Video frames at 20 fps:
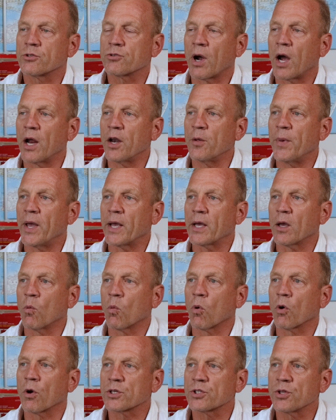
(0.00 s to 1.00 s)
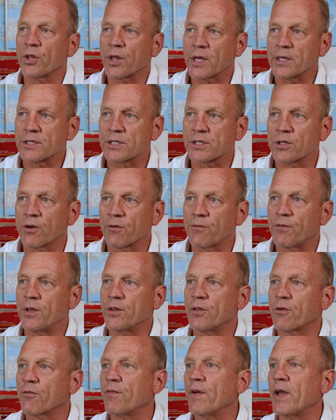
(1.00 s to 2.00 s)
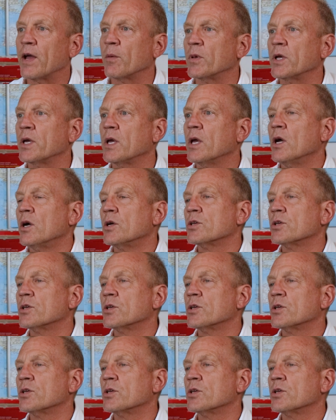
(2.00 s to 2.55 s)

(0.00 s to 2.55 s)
trying to make it work so they can still feed their family.